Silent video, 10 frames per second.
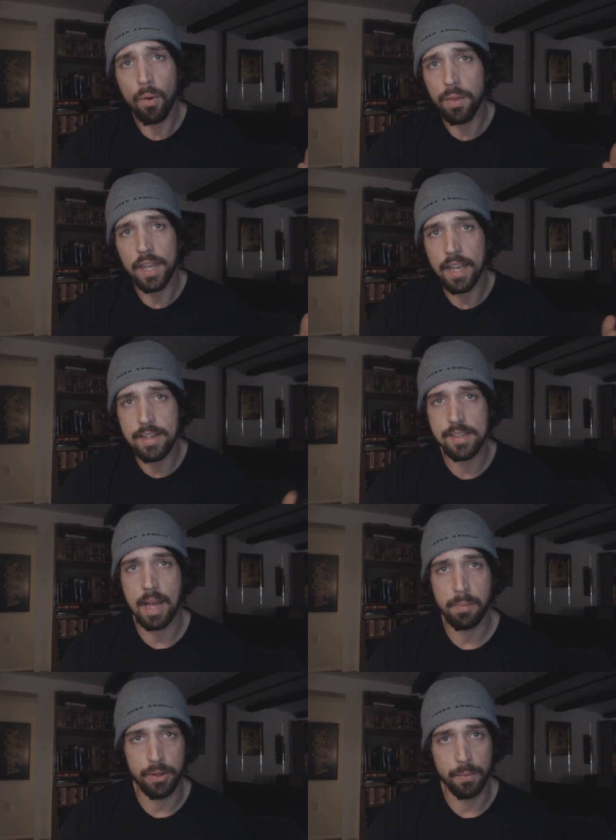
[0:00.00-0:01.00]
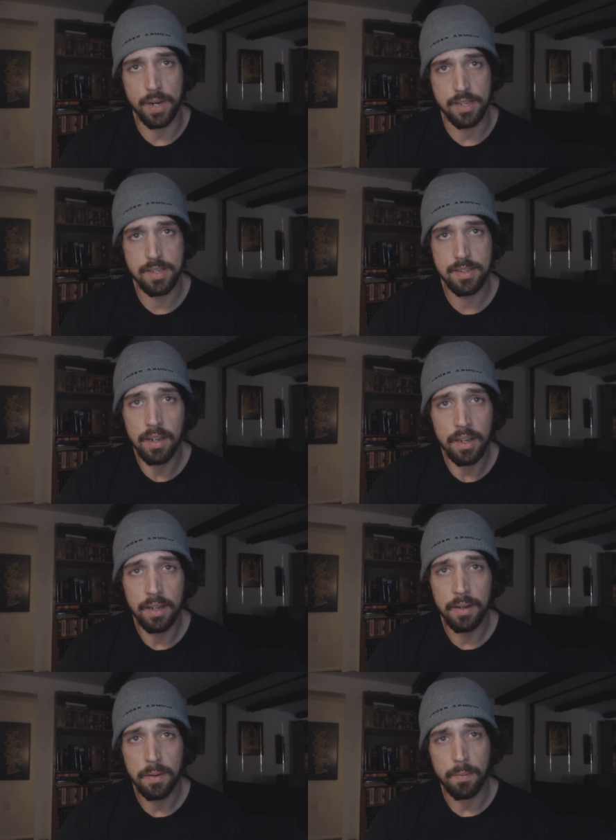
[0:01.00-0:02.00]
or they get a slap on the wrist,
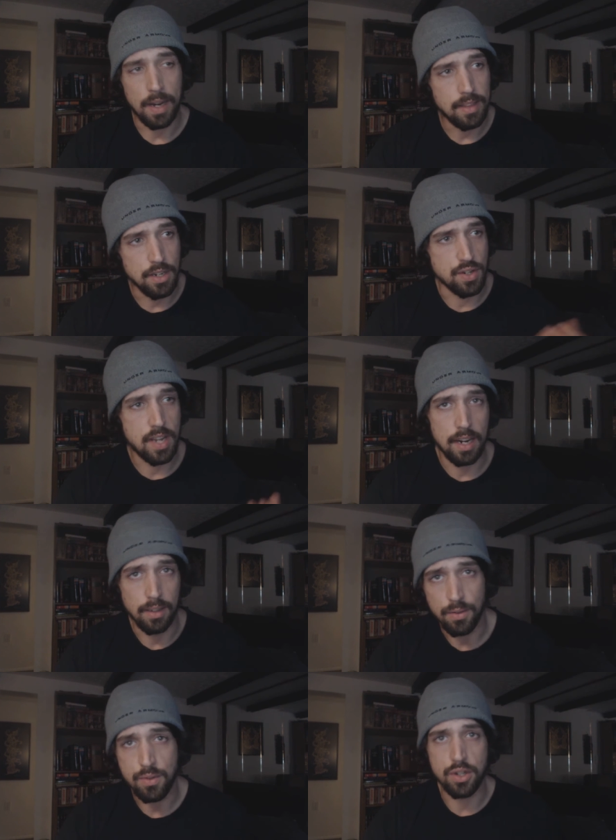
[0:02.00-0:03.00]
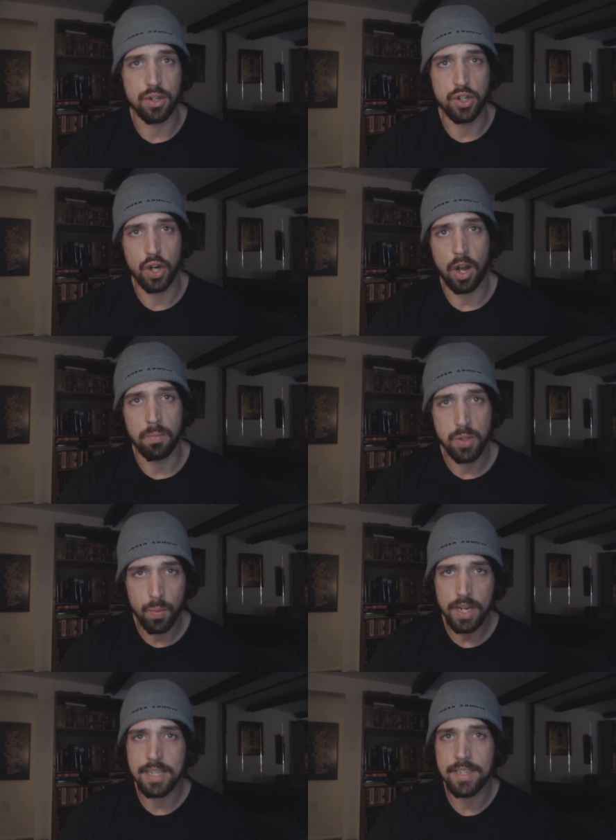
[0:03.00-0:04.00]
right? They just kind of lose their job. So
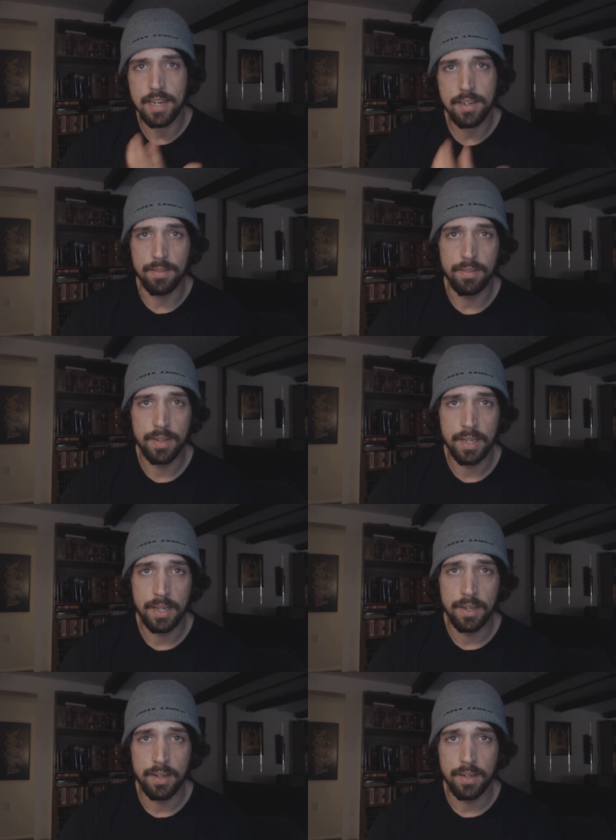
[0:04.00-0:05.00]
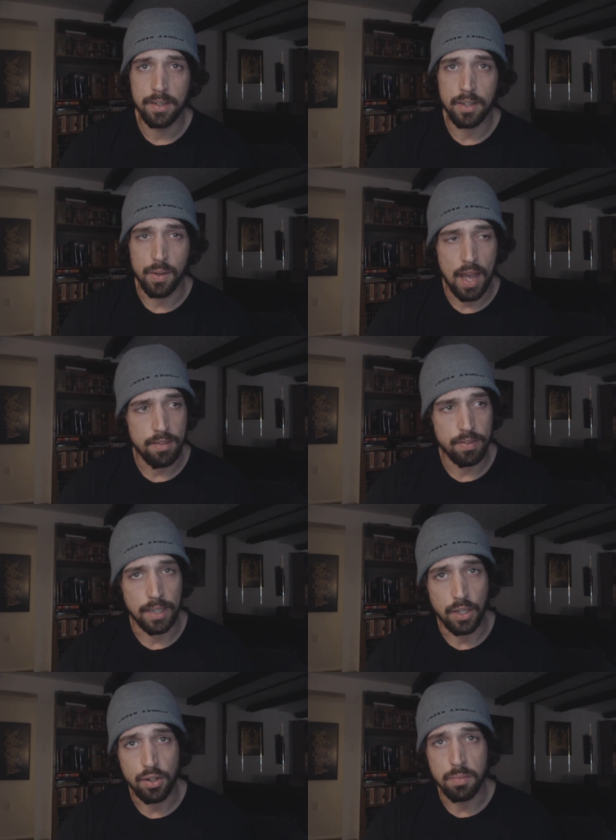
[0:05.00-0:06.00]
what incentive do you have
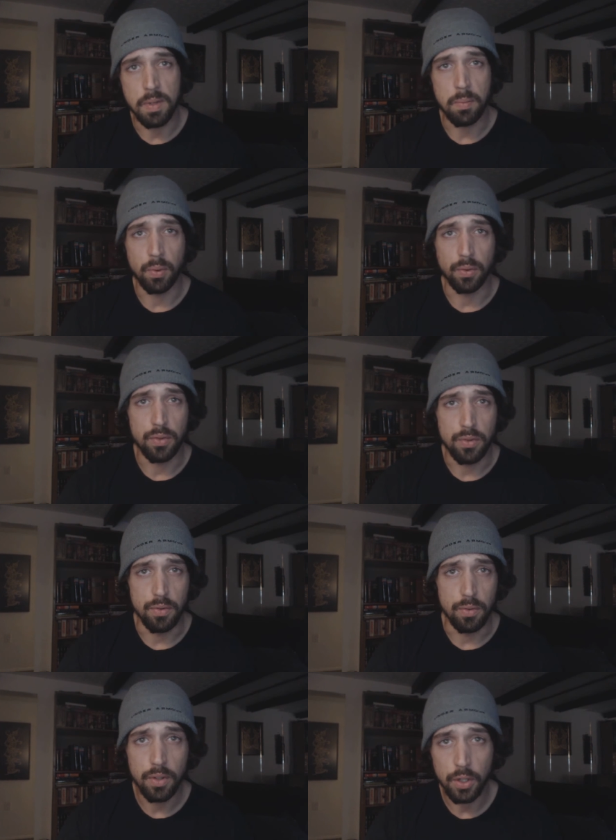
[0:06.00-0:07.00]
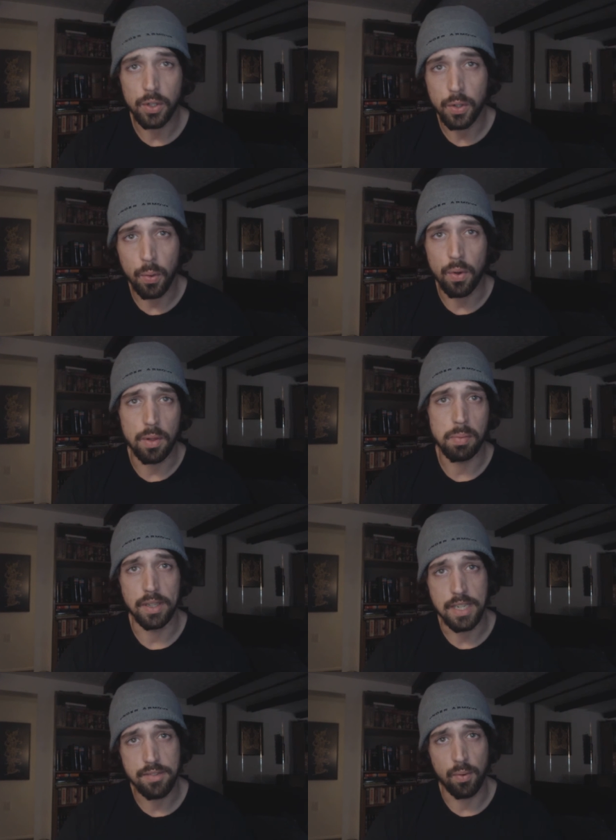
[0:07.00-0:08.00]
for like good people to go to the
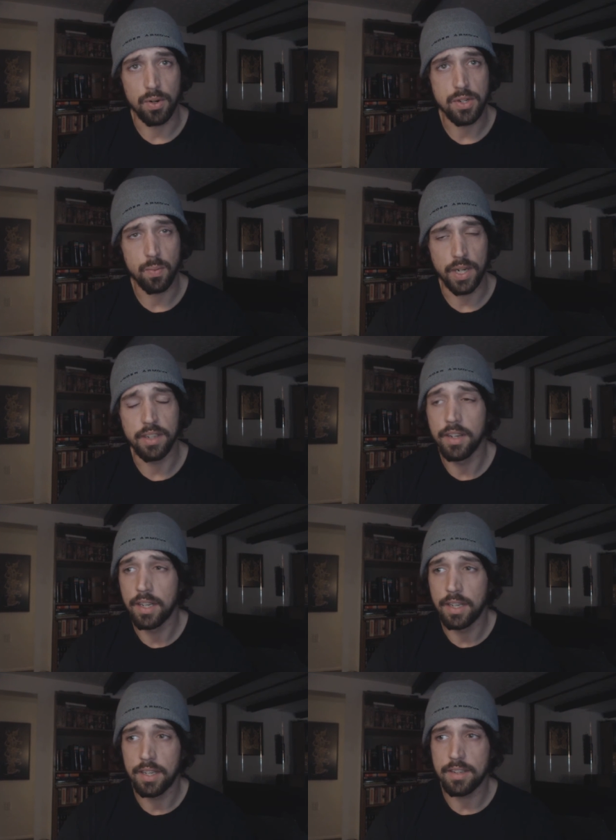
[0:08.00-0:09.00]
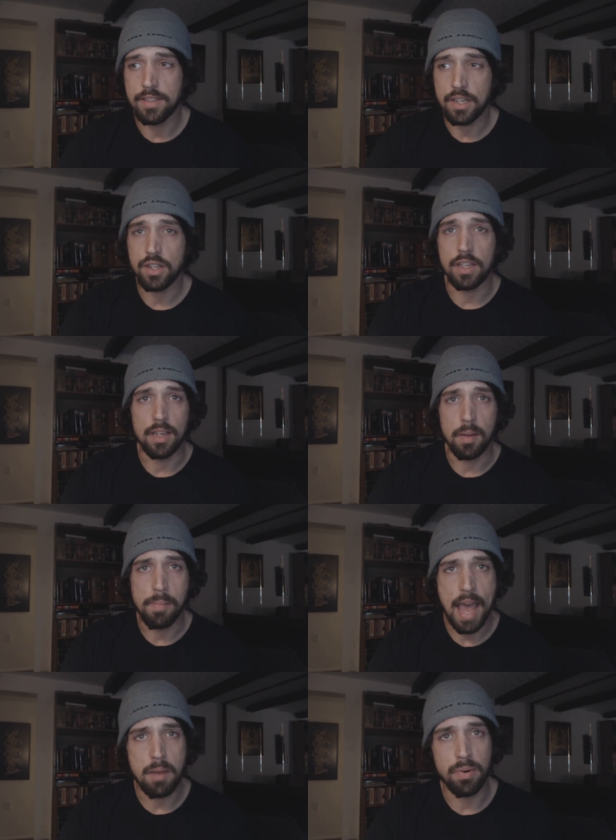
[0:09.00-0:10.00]
police force when essentially a
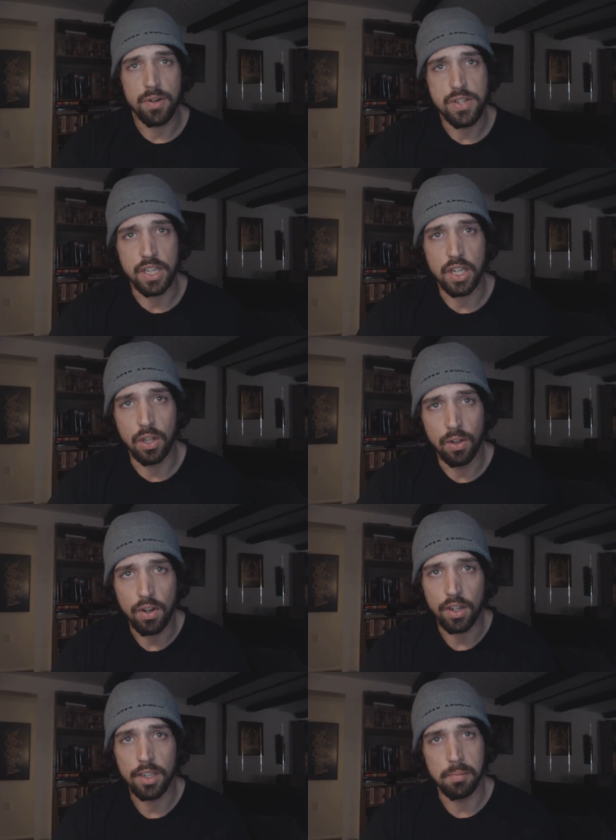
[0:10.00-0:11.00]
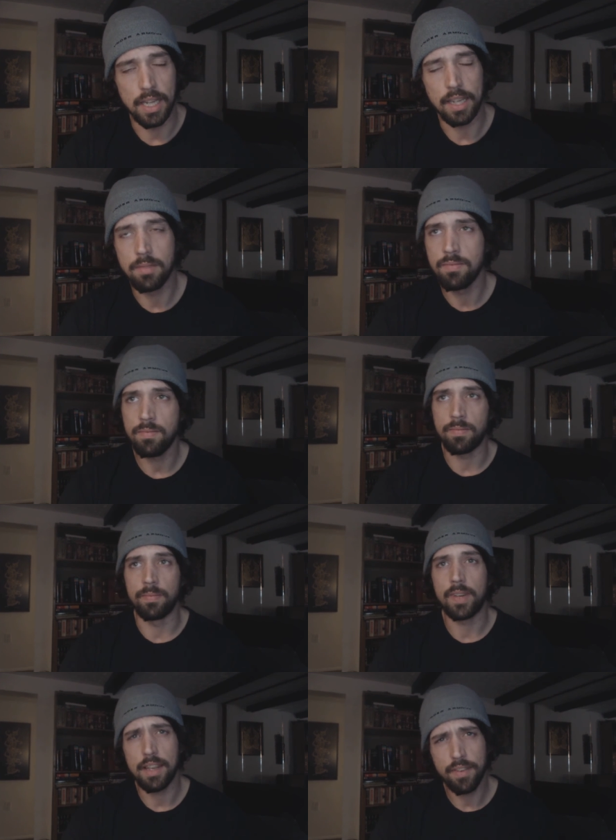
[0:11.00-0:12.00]
bad person can look and be like, "Hmm,
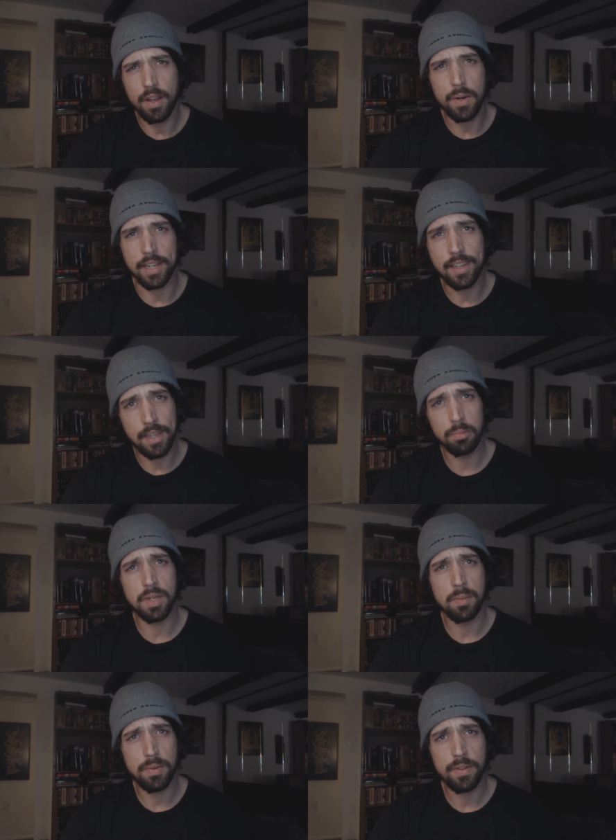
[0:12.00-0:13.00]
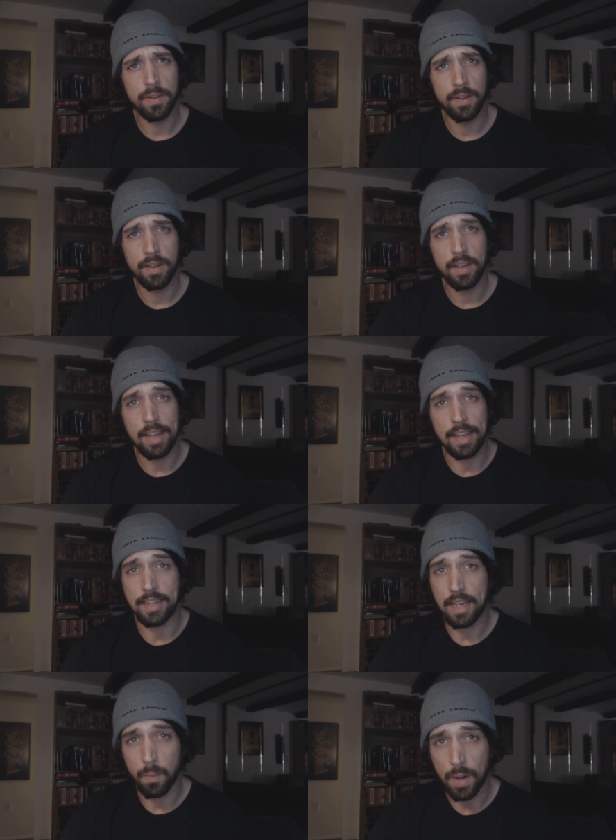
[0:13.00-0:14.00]
if I want to kill people,
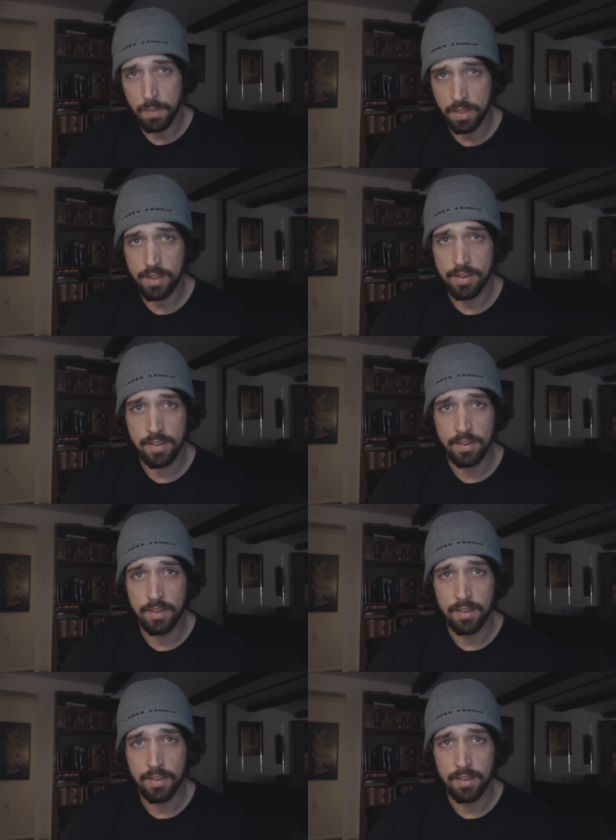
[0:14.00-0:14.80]
and get away with it,